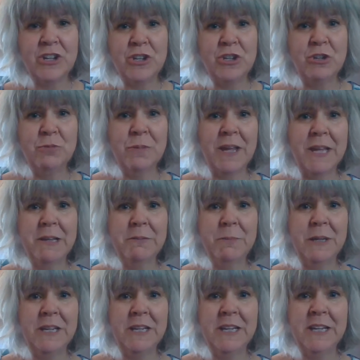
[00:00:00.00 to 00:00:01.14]
You may
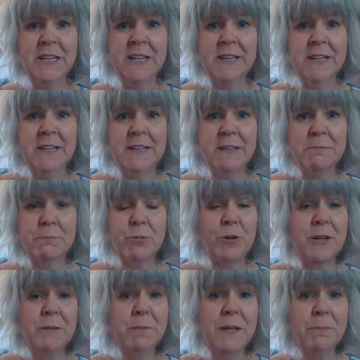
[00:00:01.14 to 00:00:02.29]
be
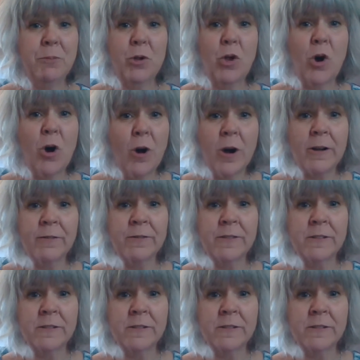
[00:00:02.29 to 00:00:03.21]
putting people off